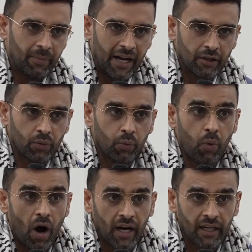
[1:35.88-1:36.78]
about
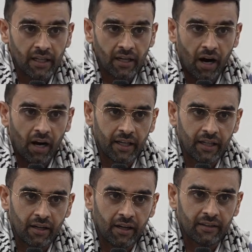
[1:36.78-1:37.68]
why I
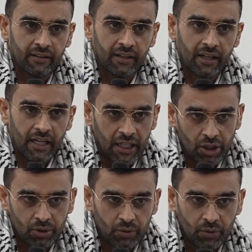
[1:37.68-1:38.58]
got
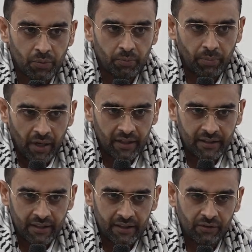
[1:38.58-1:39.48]
into
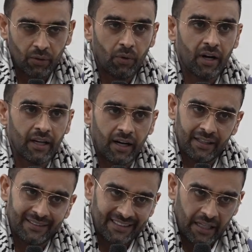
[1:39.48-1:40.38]
politics or why I
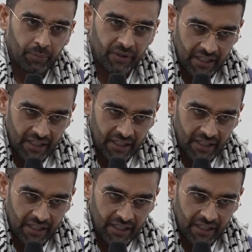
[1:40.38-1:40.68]
stepped